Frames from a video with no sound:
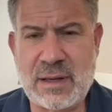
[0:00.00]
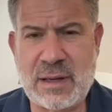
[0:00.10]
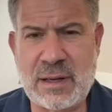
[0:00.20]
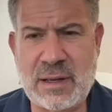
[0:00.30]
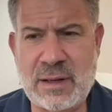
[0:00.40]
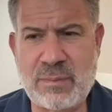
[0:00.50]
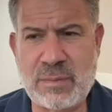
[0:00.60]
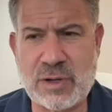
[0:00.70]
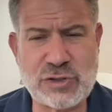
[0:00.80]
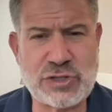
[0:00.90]

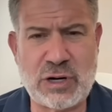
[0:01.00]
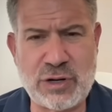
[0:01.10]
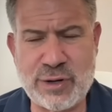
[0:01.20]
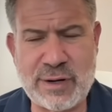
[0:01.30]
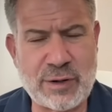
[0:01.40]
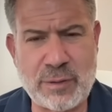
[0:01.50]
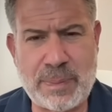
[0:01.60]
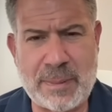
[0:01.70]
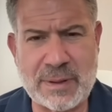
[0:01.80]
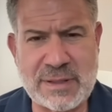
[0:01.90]
concerned. You hear
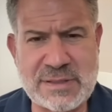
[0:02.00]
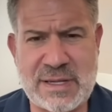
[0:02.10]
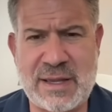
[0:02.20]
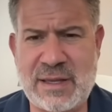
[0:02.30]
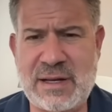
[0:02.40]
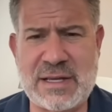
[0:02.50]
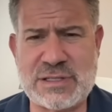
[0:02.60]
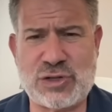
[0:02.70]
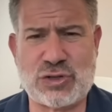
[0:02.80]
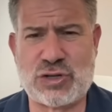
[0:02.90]
Republicans saying he
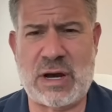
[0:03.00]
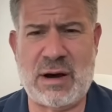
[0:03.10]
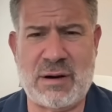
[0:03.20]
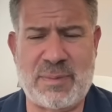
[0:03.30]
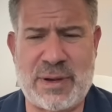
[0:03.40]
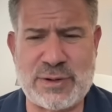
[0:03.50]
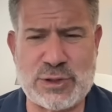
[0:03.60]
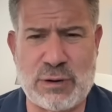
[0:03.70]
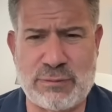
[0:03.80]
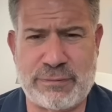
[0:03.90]
doesn't care about his
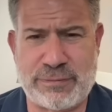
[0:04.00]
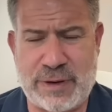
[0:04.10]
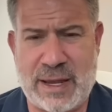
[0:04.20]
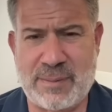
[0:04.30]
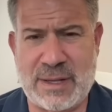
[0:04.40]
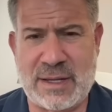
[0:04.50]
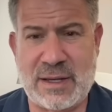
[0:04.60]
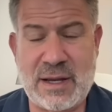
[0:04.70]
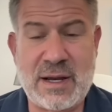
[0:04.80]
own family.